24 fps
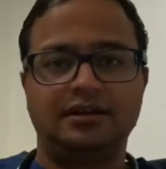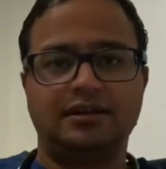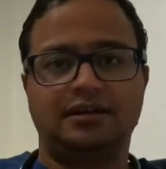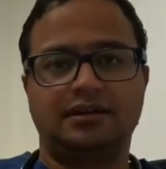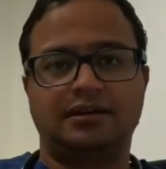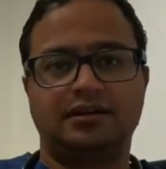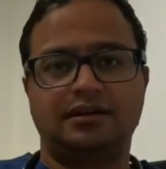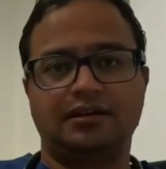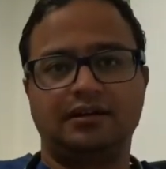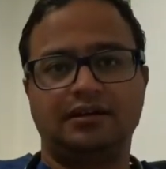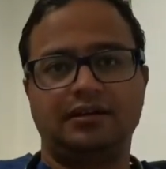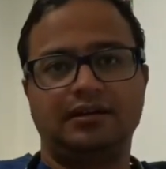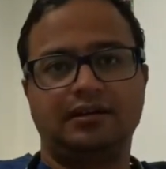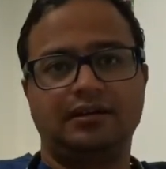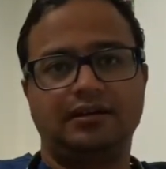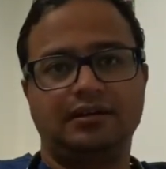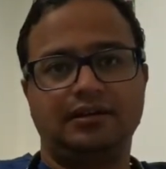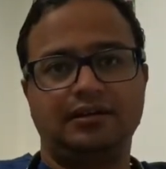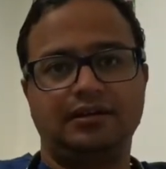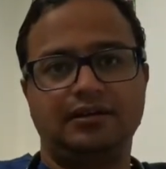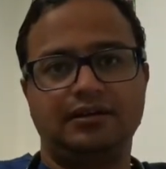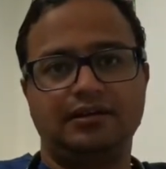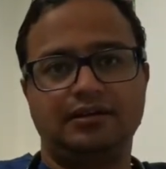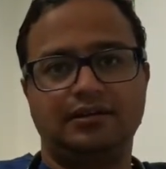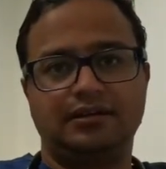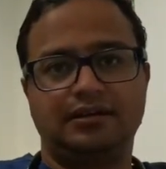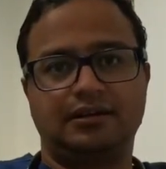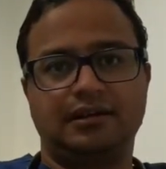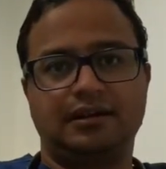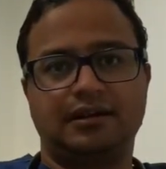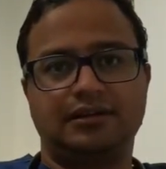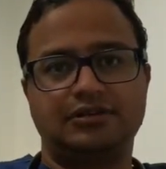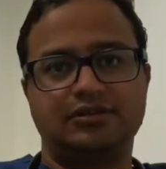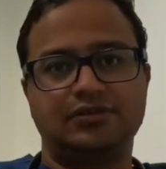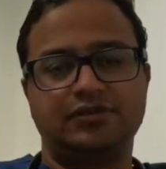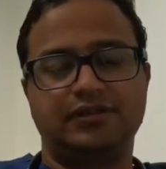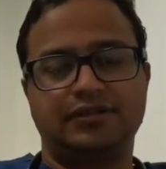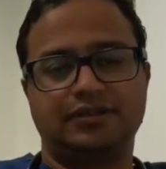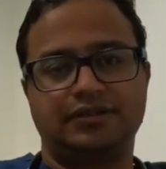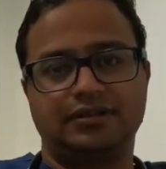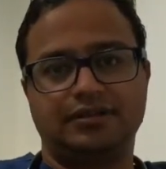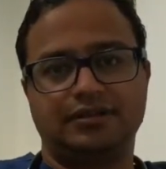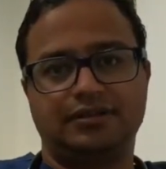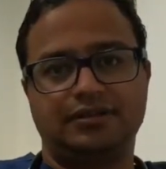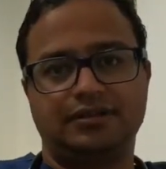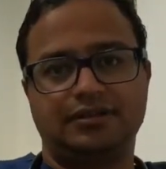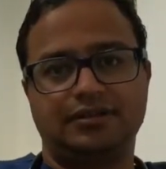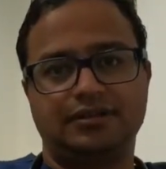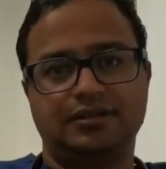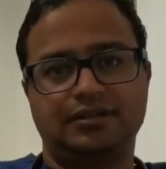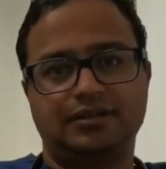I graduated